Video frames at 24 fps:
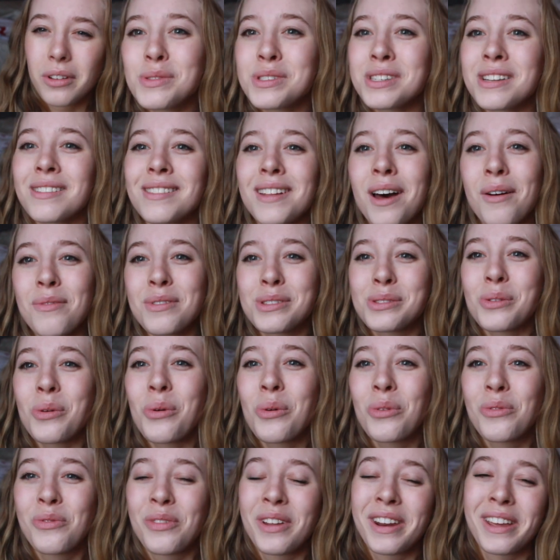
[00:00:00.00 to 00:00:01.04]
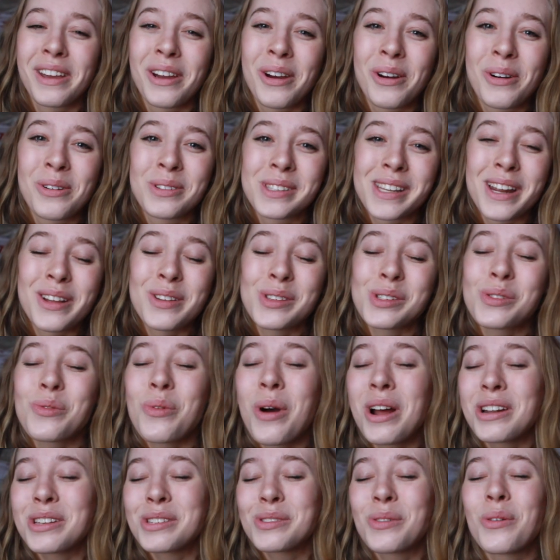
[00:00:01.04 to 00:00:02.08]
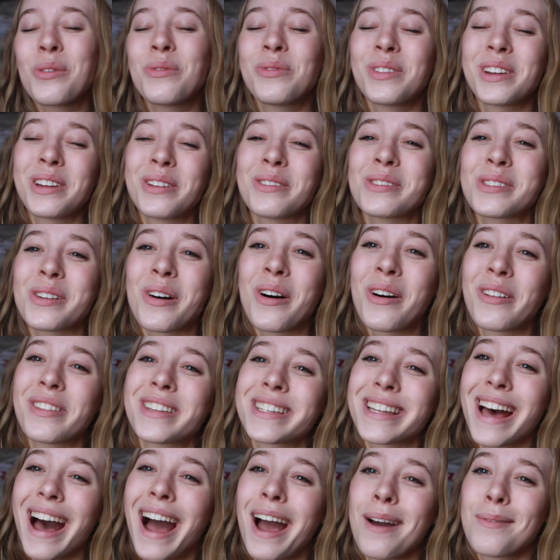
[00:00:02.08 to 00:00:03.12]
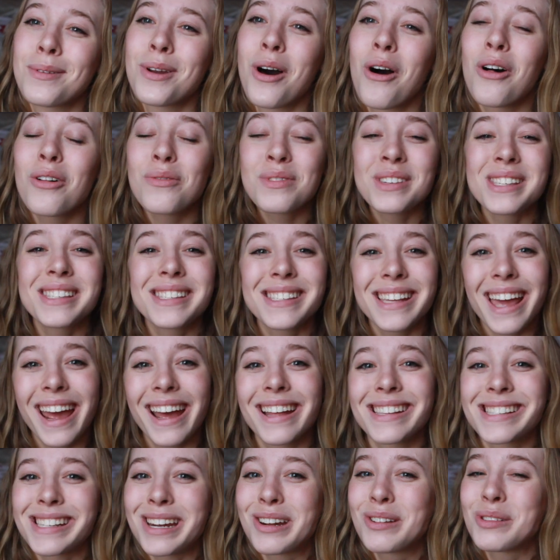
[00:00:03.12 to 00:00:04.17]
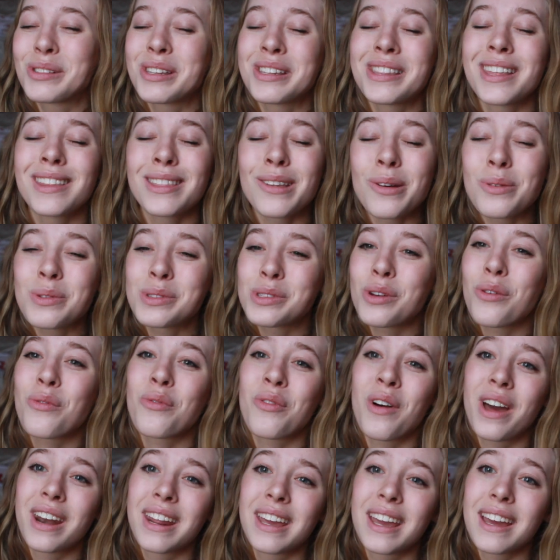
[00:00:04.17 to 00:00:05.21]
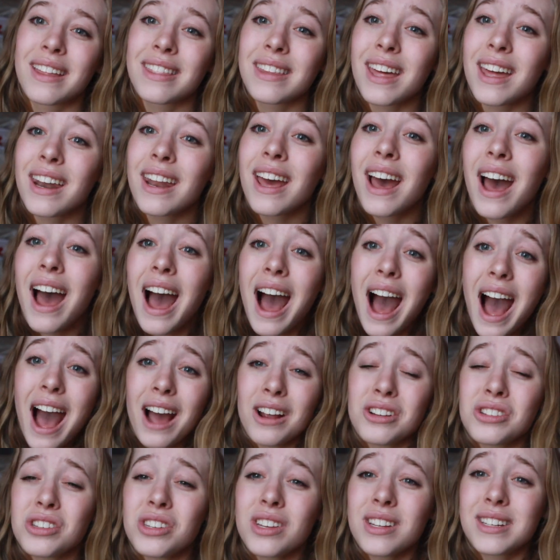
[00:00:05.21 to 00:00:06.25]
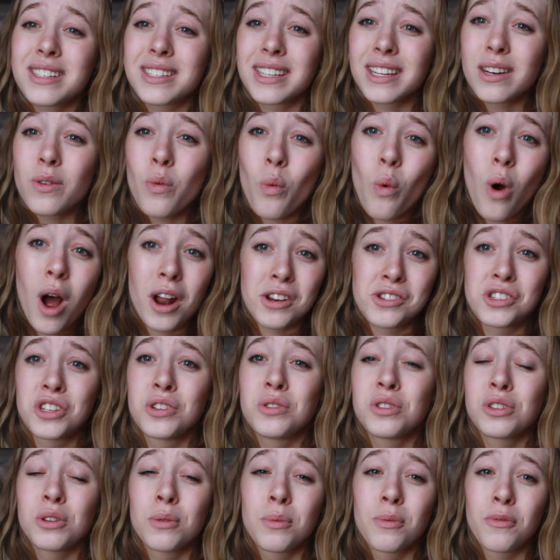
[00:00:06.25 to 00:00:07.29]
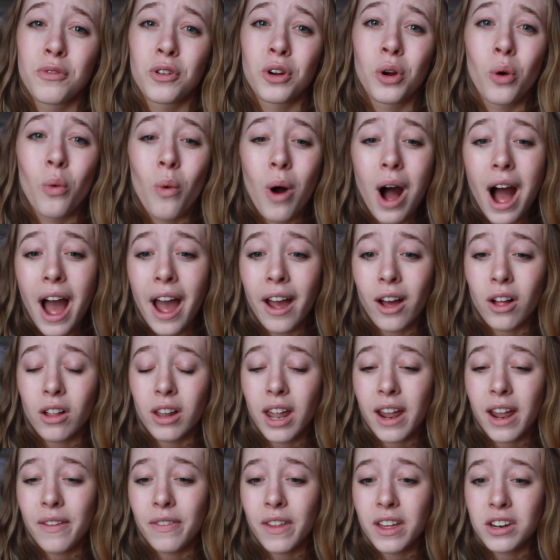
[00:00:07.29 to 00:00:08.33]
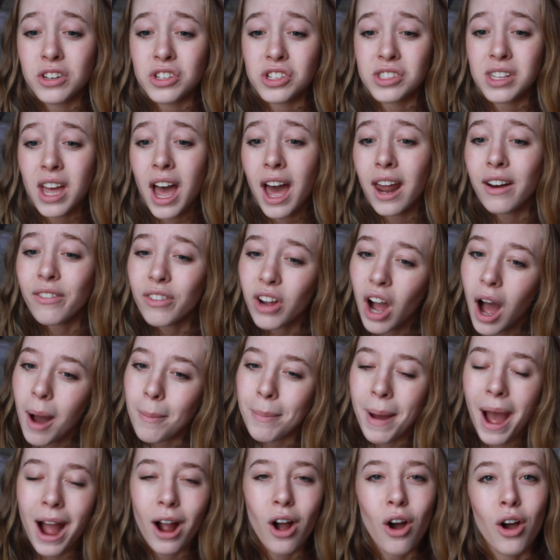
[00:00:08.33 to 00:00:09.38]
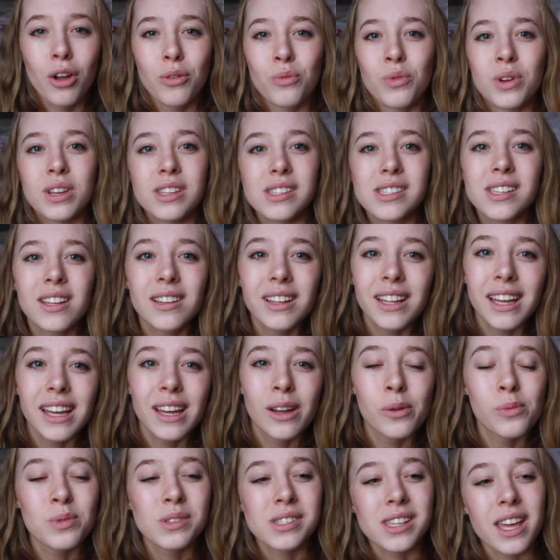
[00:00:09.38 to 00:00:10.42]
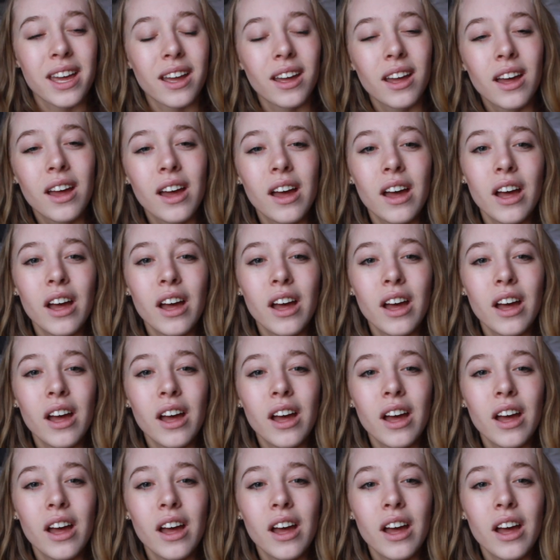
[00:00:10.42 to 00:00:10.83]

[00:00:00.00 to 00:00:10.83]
I used to love his old videos, and I used to watch the old videos all the time, and all of his skits, and I used to think they were so funny, and then actually didn't watch YouTube for a while, and then just kind of got back on recently and was like